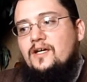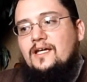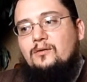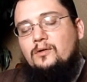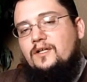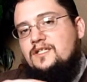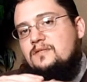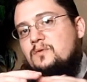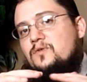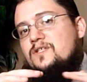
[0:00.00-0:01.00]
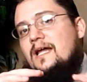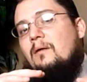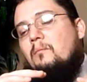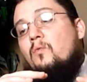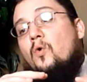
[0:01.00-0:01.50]
it really smooths it
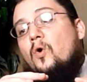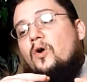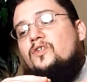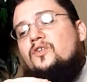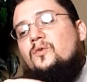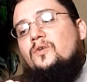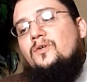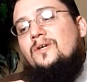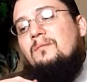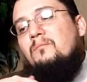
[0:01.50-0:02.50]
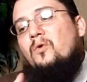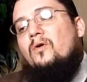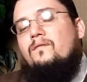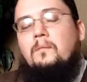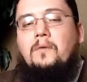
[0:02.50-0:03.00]
out more, so you get more
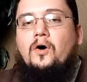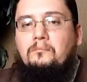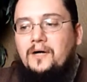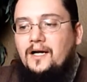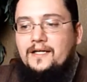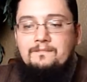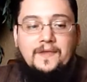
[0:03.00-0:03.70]
of the malt body.